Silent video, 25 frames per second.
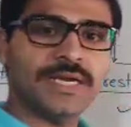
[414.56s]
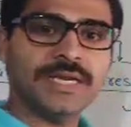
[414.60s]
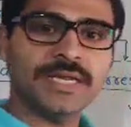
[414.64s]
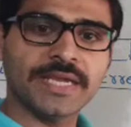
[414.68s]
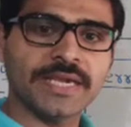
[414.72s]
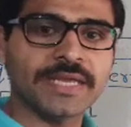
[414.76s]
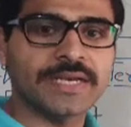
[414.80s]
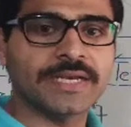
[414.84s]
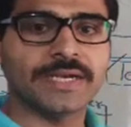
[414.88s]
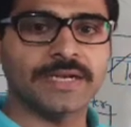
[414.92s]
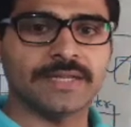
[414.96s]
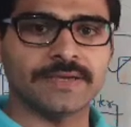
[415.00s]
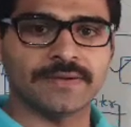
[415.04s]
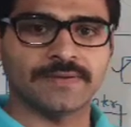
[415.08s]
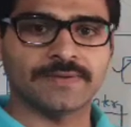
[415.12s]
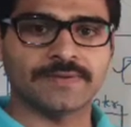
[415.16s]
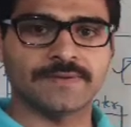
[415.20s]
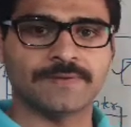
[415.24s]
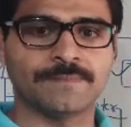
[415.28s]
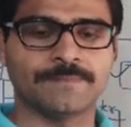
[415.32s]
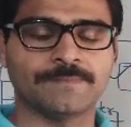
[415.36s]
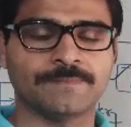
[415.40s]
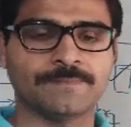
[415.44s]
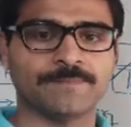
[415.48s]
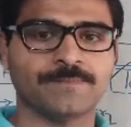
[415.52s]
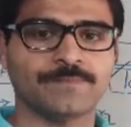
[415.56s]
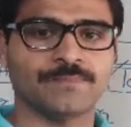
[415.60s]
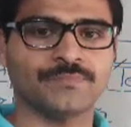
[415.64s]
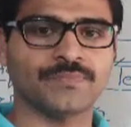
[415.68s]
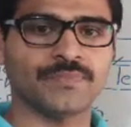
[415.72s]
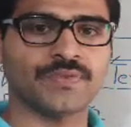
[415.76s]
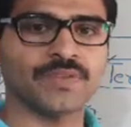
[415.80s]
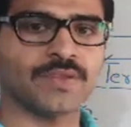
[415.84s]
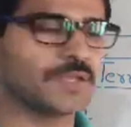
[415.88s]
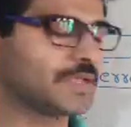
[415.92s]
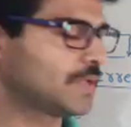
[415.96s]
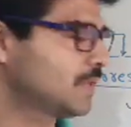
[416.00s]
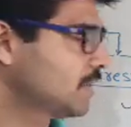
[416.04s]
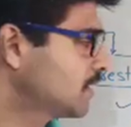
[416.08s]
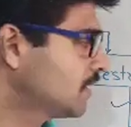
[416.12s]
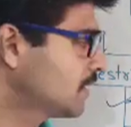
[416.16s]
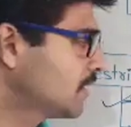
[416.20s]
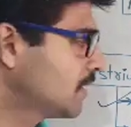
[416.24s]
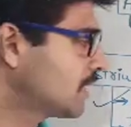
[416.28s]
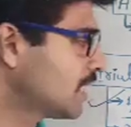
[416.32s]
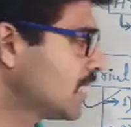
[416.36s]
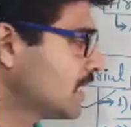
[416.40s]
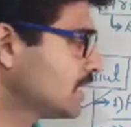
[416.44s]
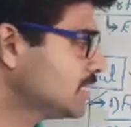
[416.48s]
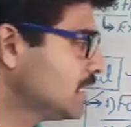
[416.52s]
and Canada,
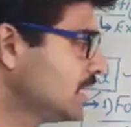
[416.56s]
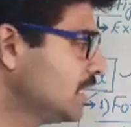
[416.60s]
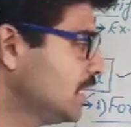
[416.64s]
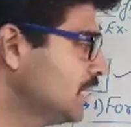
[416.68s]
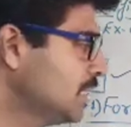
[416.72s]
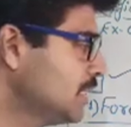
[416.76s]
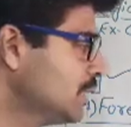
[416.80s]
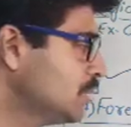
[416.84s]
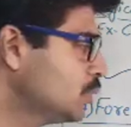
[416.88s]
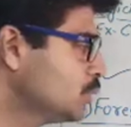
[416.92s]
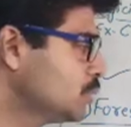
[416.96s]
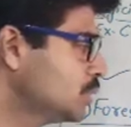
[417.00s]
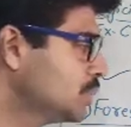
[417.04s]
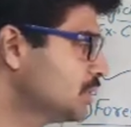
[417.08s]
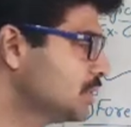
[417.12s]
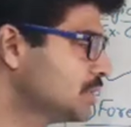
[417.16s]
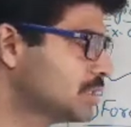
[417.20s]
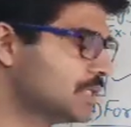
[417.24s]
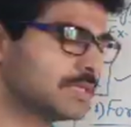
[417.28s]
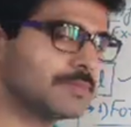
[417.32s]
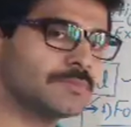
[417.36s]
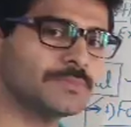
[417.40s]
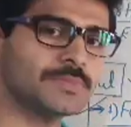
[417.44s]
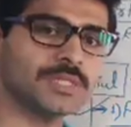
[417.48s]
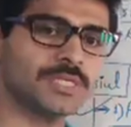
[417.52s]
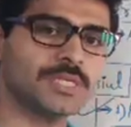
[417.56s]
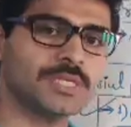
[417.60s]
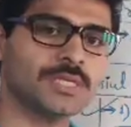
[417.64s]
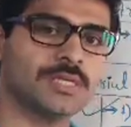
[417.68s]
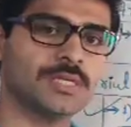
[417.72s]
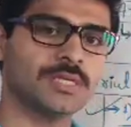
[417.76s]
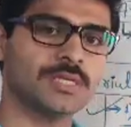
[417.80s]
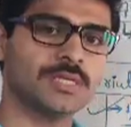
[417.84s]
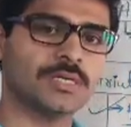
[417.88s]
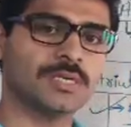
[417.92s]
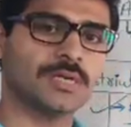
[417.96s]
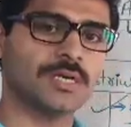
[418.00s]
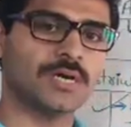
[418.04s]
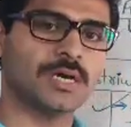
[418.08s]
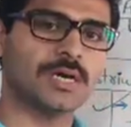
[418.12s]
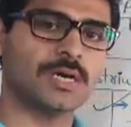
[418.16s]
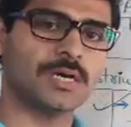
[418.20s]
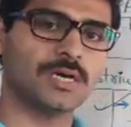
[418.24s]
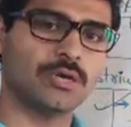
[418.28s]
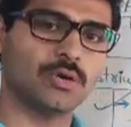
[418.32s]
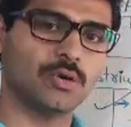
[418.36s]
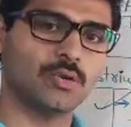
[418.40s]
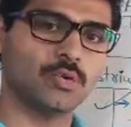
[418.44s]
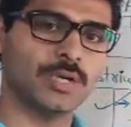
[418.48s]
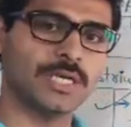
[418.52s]
grassland ecosystems
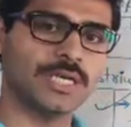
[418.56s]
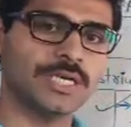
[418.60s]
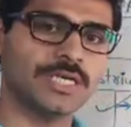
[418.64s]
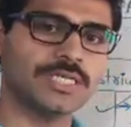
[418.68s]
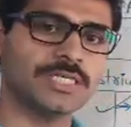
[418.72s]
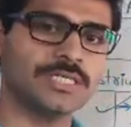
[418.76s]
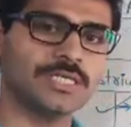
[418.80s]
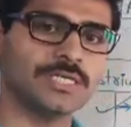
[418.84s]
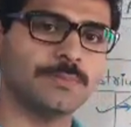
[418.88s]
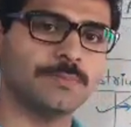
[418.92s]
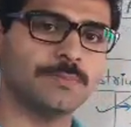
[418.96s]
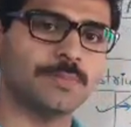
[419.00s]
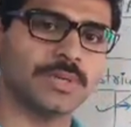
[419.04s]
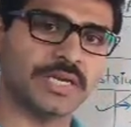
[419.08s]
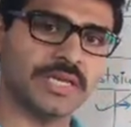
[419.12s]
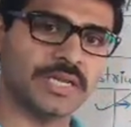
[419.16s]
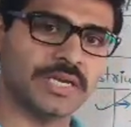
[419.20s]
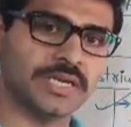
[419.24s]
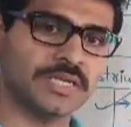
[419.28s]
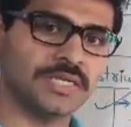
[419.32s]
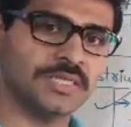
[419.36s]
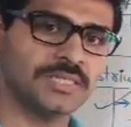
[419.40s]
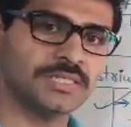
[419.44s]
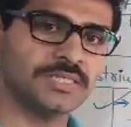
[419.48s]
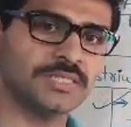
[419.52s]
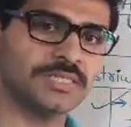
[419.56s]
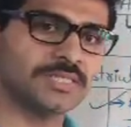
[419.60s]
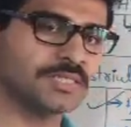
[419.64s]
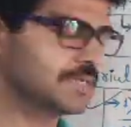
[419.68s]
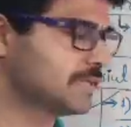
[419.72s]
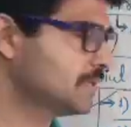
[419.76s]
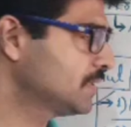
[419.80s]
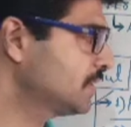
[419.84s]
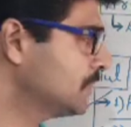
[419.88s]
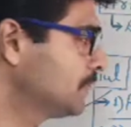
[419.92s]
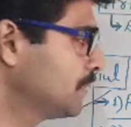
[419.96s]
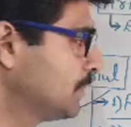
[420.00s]
are known as prairies.